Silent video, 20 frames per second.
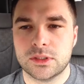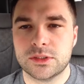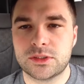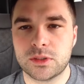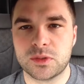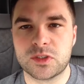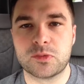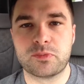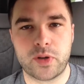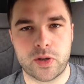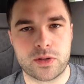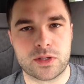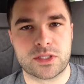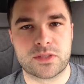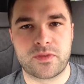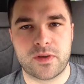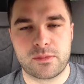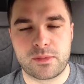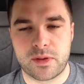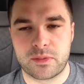So it's a
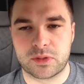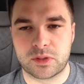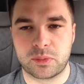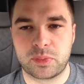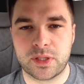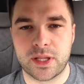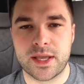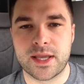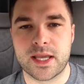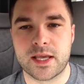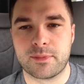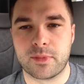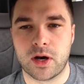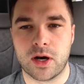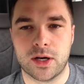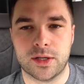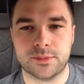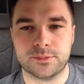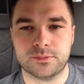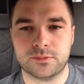bonus if I'm able to play him
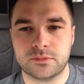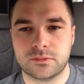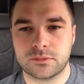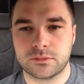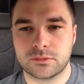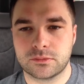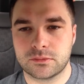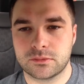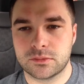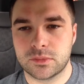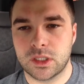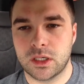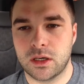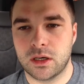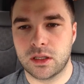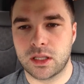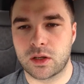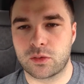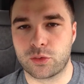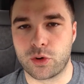on
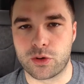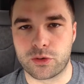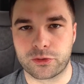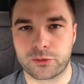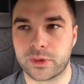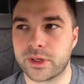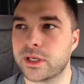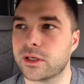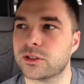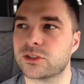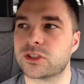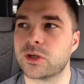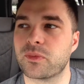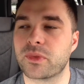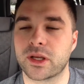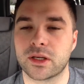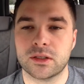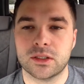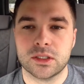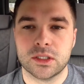like Rogue 3 or
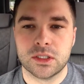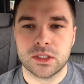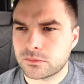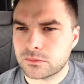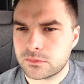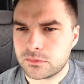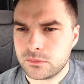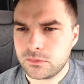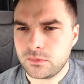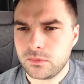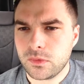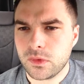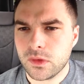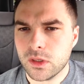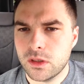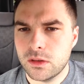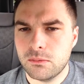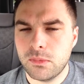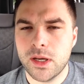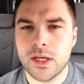something.
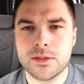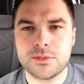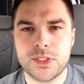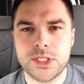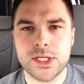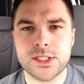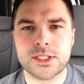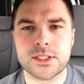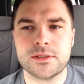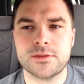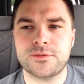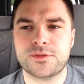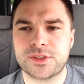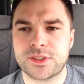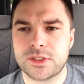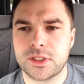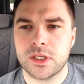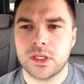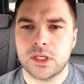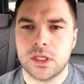My
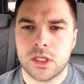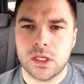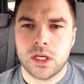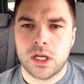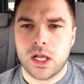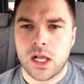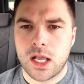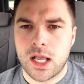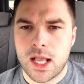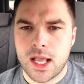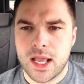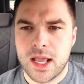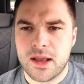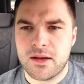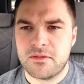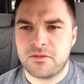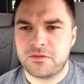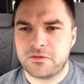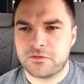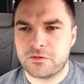objectives, I
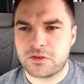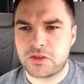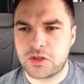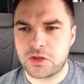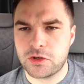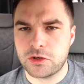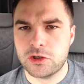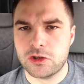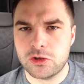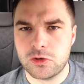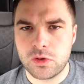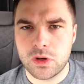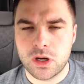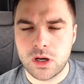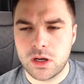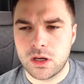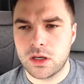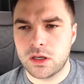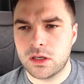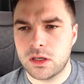have 2
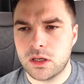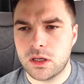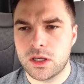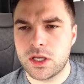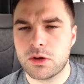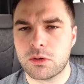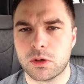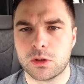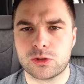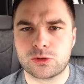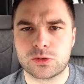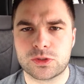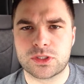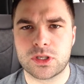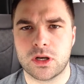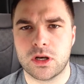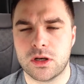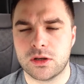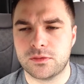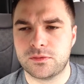Heroes
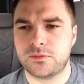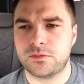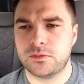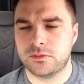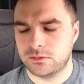Resolve,